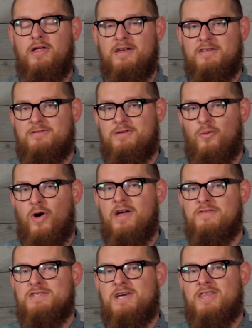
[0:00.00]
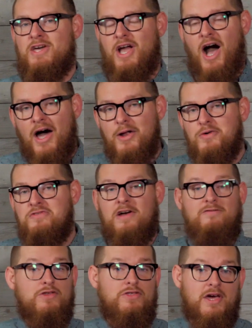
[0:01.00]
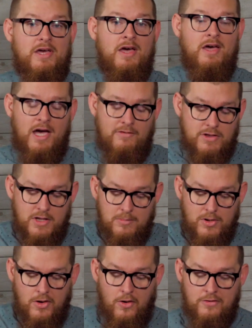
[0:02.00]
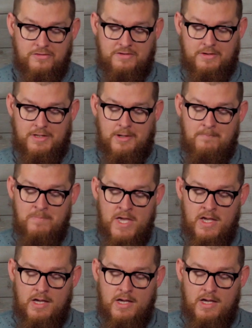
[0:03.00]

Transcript: and it's the way of saying that god owns everything Everything belongs to Him.